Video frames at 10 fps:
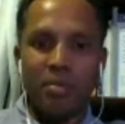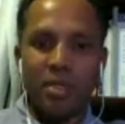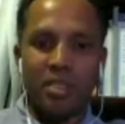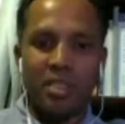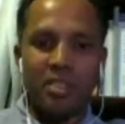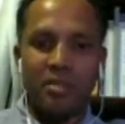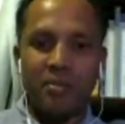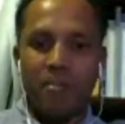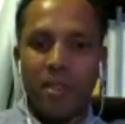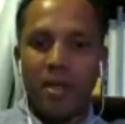message.
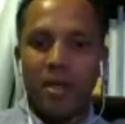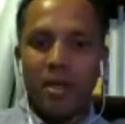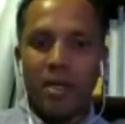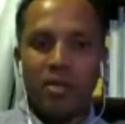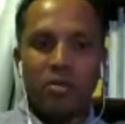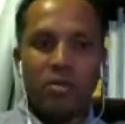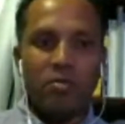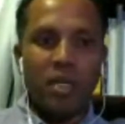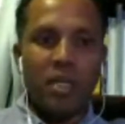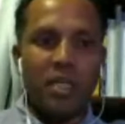
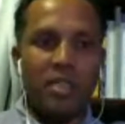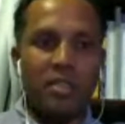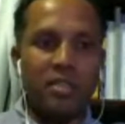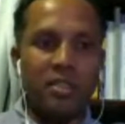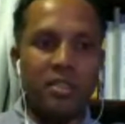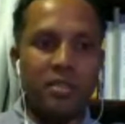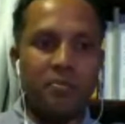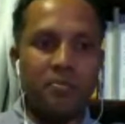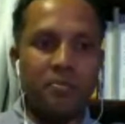I don't know why he is.